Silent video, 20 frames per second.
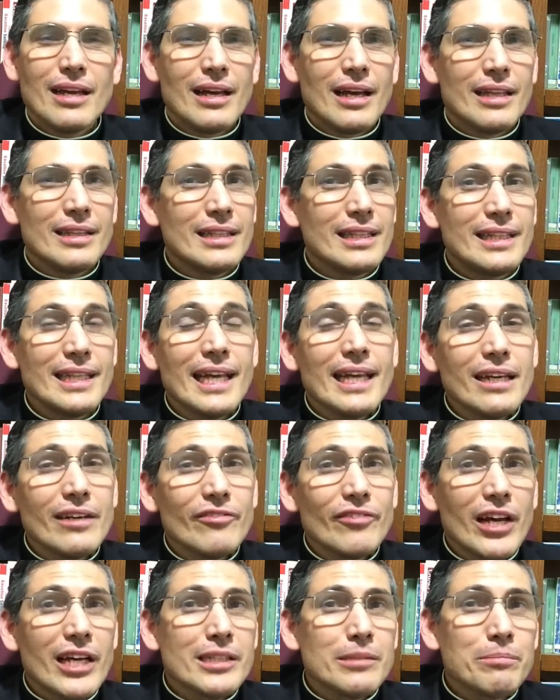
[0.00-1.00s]
And the
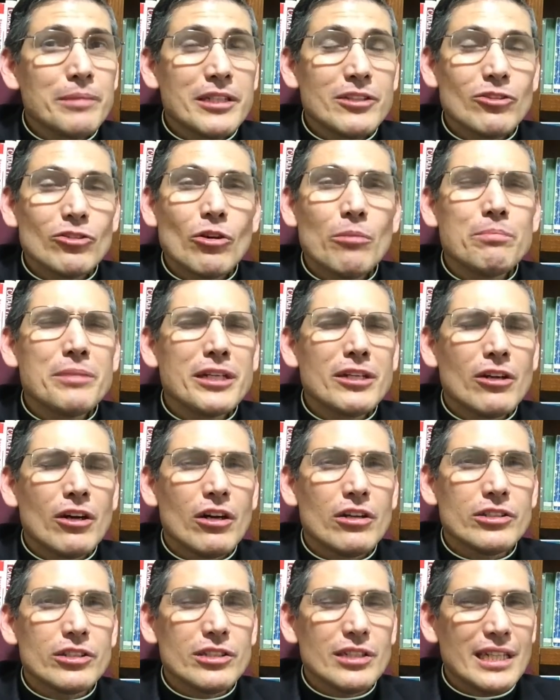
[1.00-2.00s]
negative aspect, not
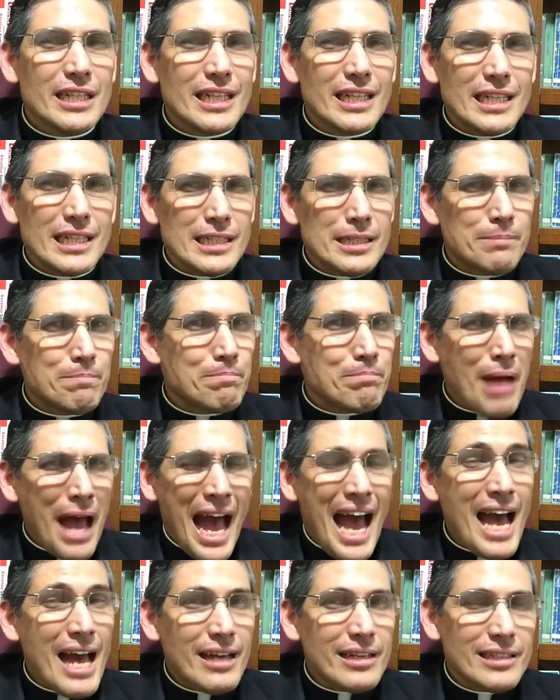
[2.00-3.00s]
because it is
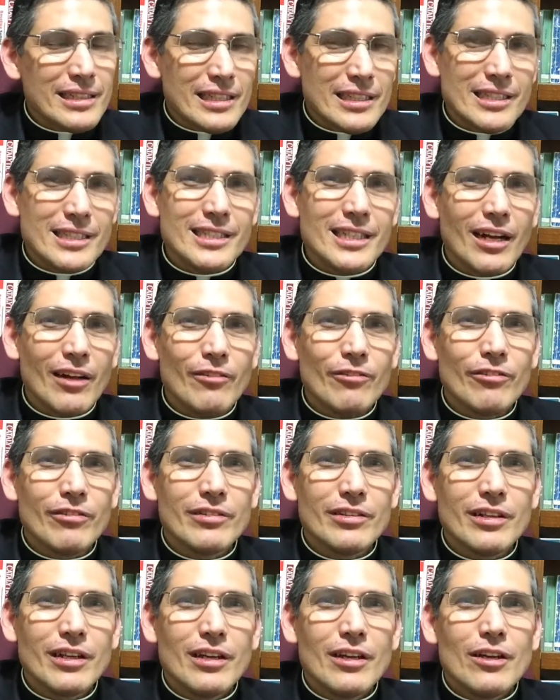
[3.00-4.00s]
bad in itself.
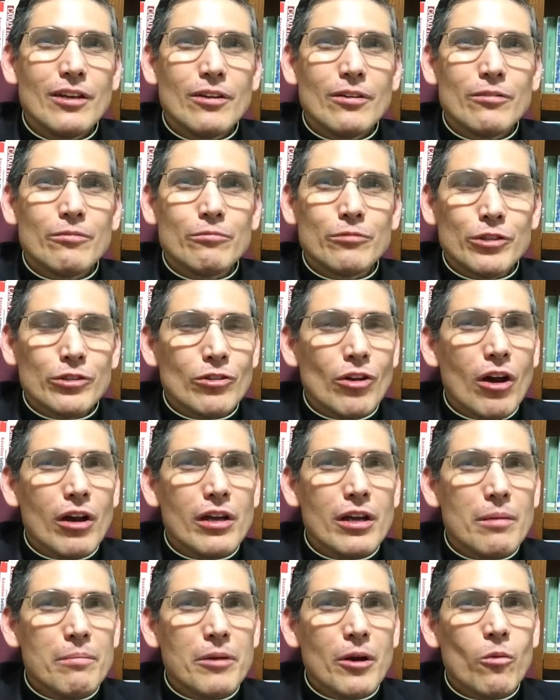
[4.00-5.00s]
We're
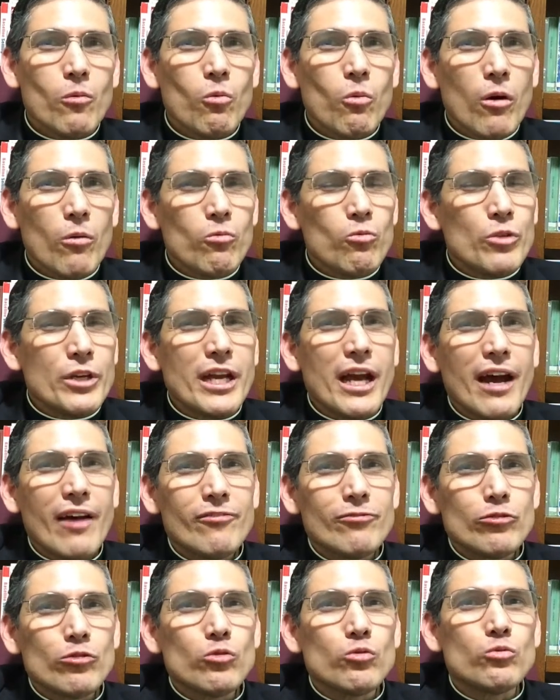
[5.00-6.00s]
talking about what we
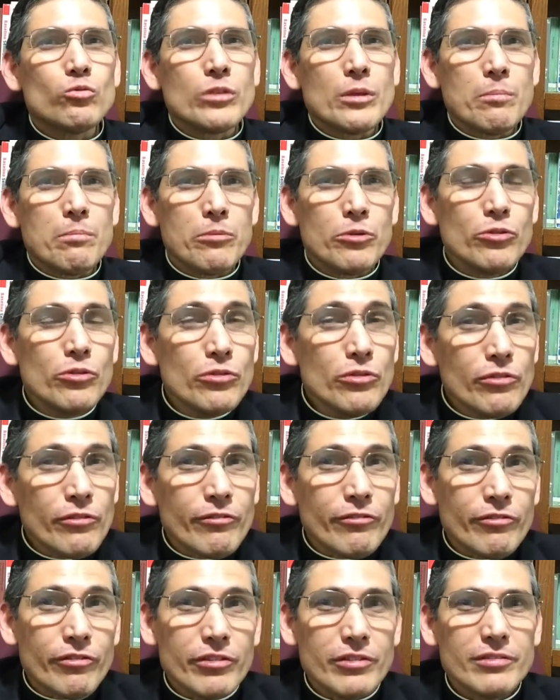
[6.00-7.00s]
have to
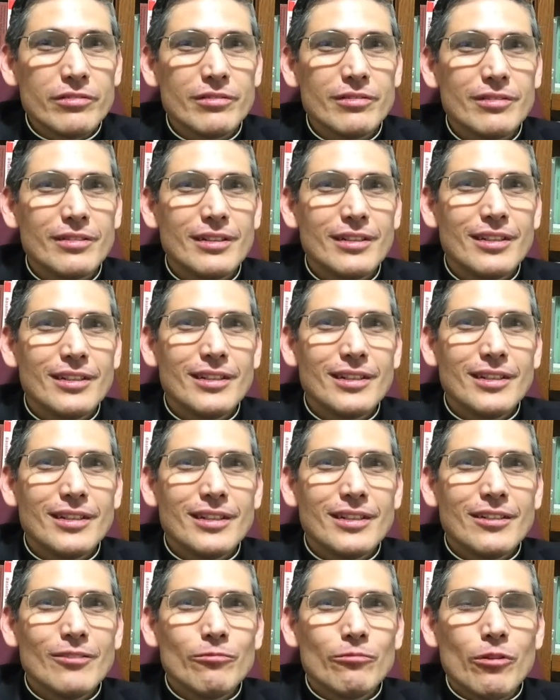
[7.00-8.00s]
remove,
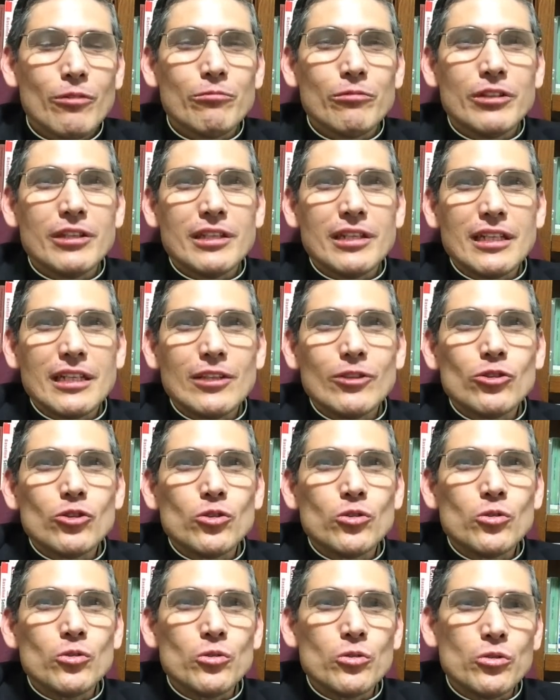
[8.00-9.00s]
what we need
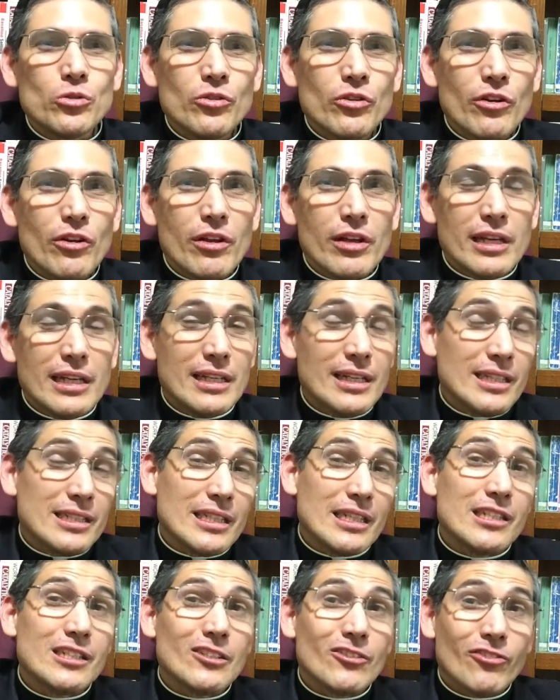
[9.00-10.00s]
to, in a
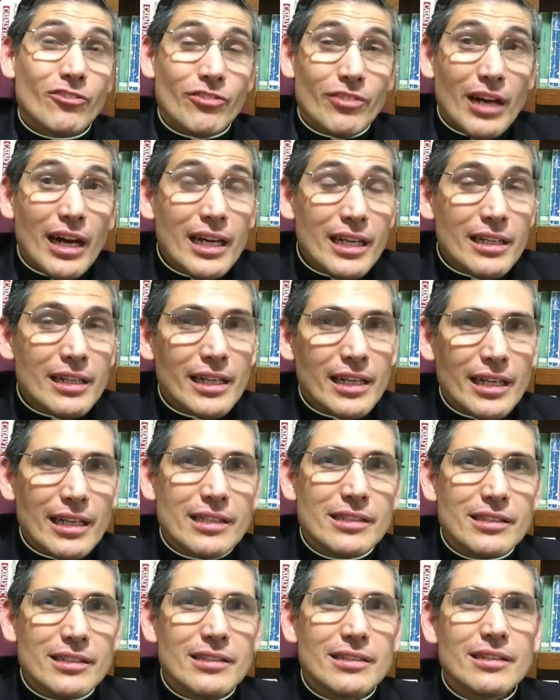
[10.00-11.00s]
sense, fight
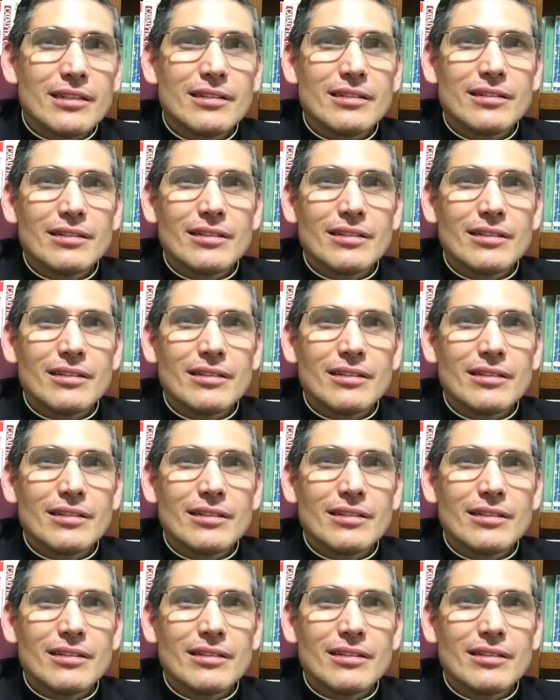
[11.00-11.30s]
against.